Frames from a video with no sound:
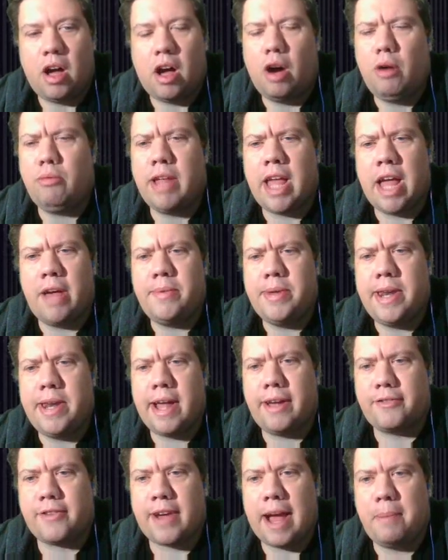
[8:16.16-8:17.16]
Oh, Kevin
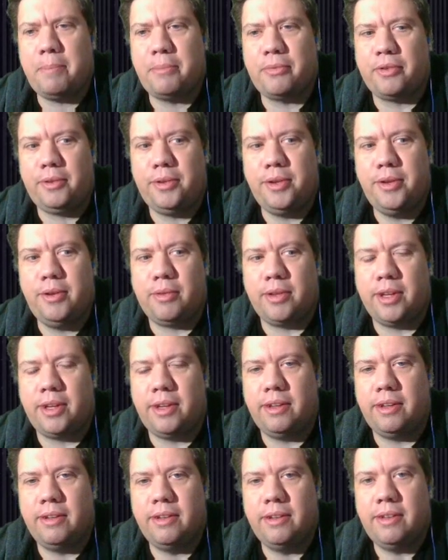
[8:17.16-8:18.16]
Nash,
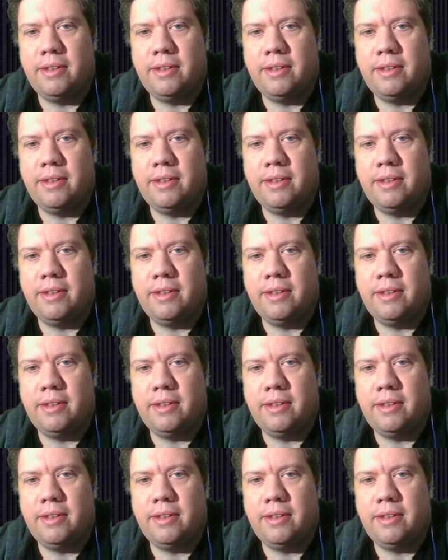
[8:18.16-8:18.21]
absolutely.